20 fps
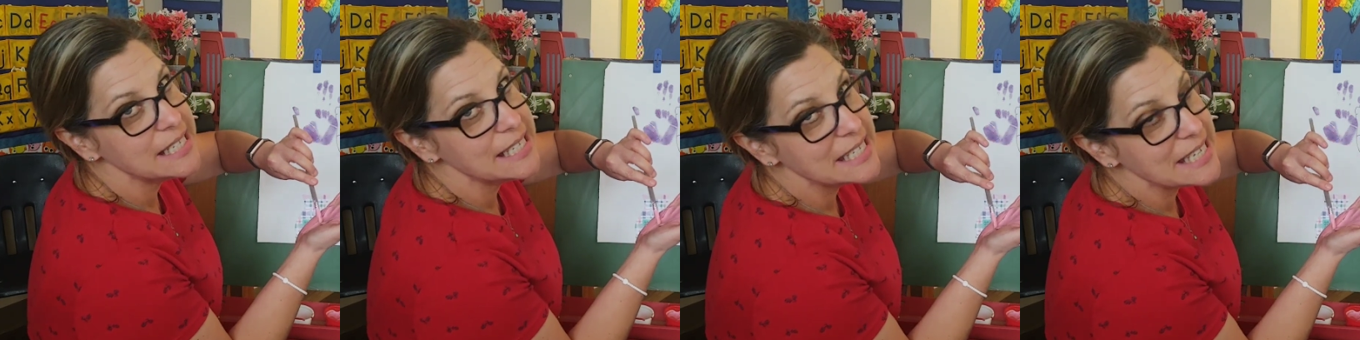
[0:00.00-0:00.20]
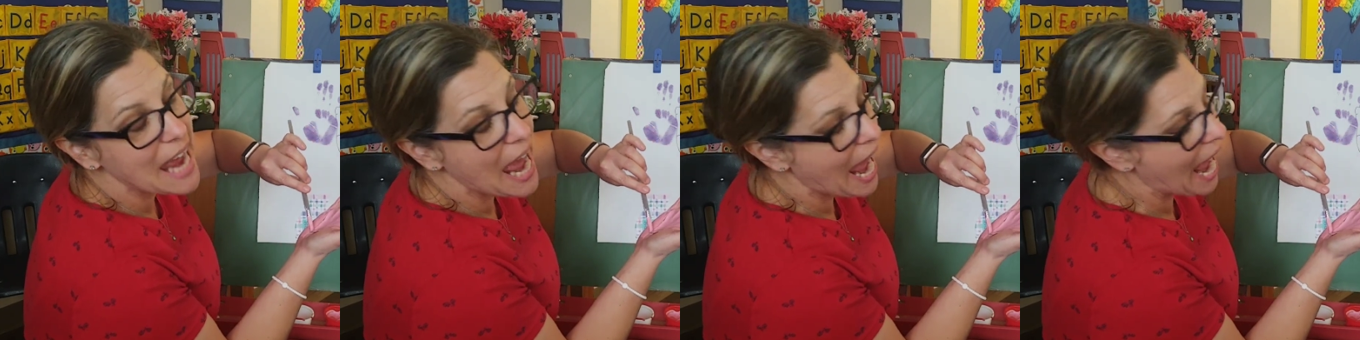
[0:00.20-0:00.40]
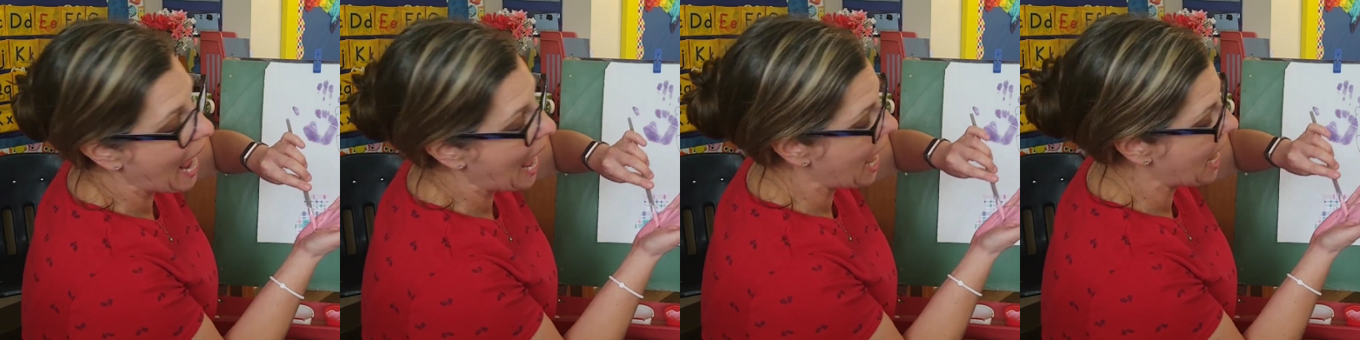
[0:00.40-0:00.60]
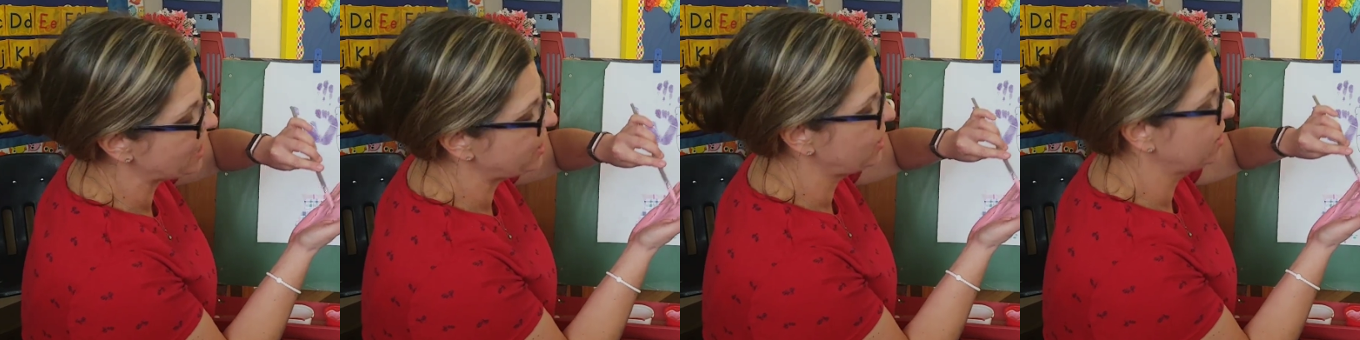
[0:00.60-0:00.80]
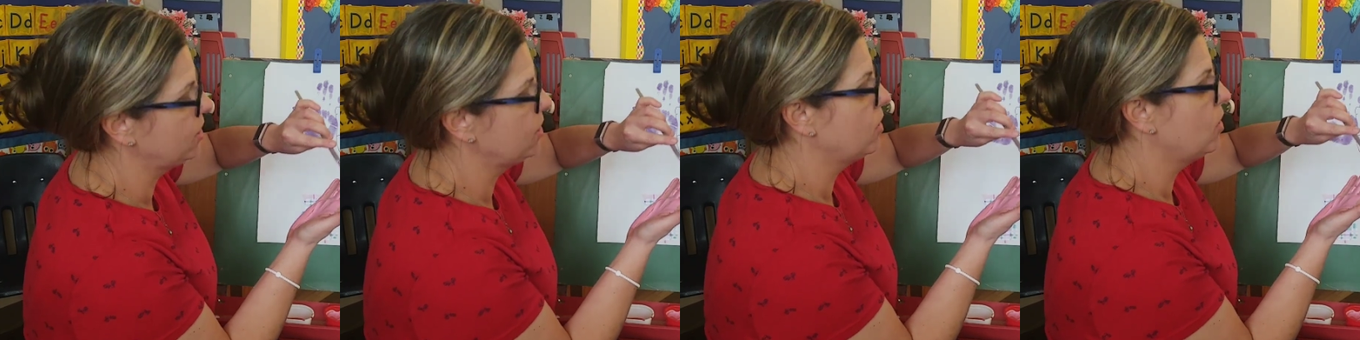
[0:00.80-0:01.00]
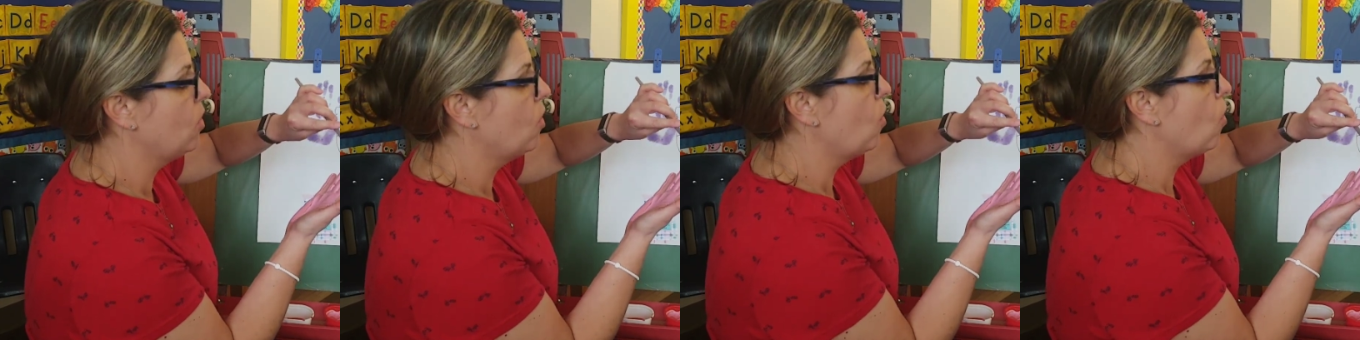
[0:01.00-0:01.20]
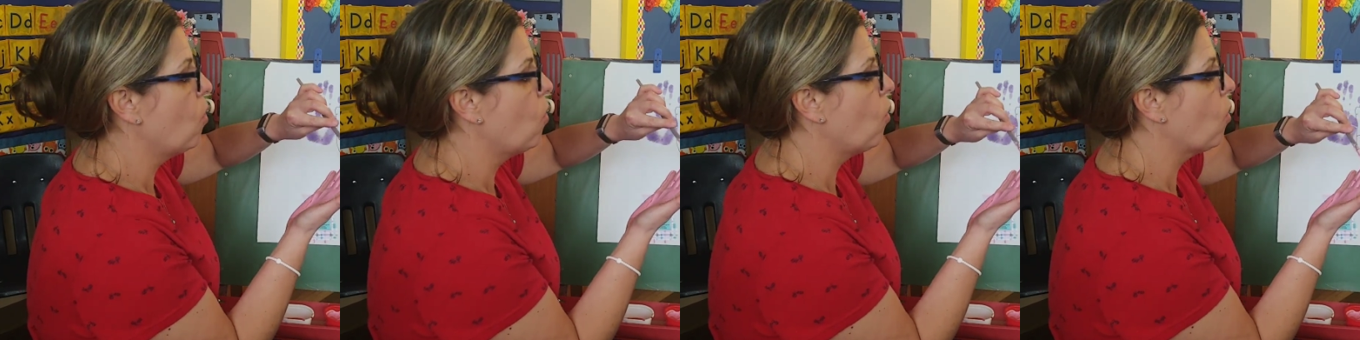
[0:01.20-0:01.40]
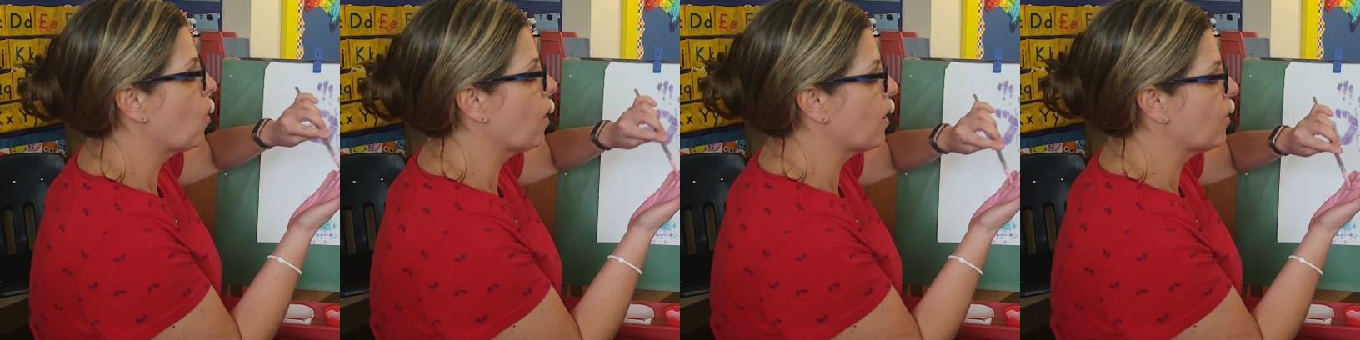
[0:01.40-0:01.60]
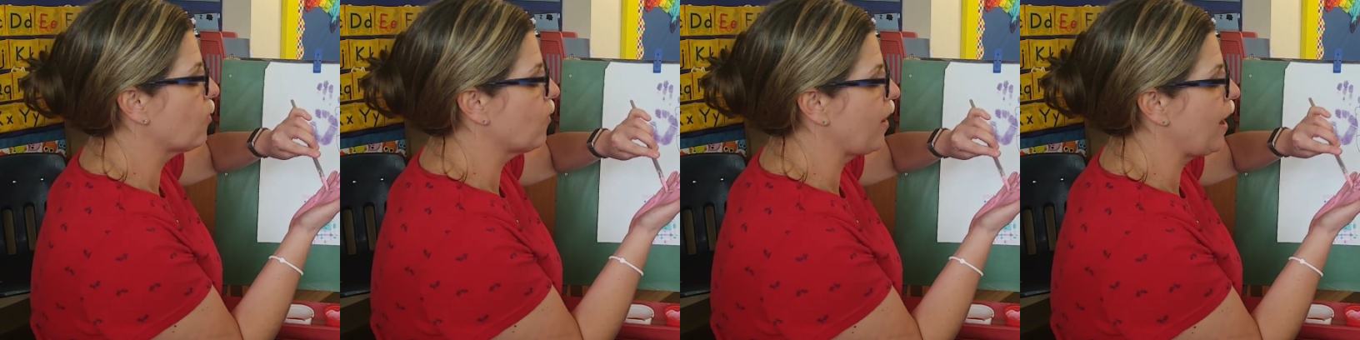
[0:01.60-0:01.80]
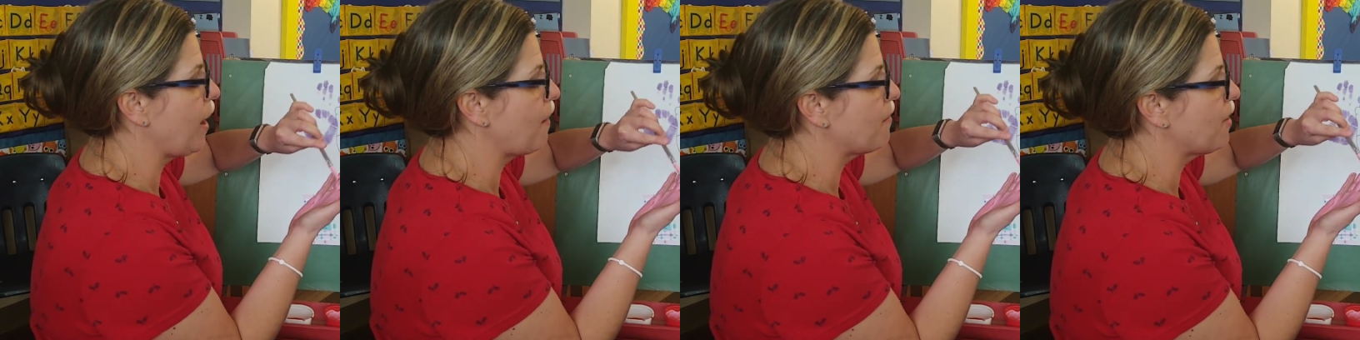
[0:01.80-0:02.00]
dad or
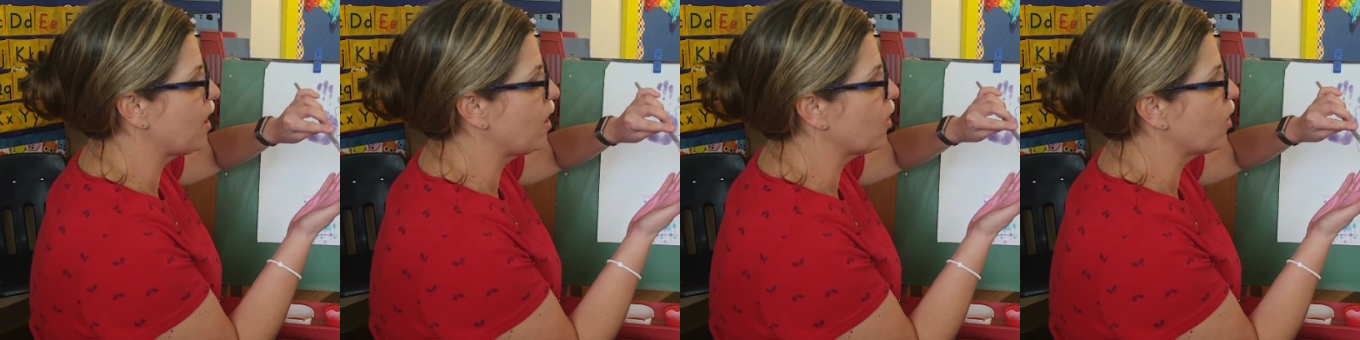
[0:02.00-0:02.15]
grandma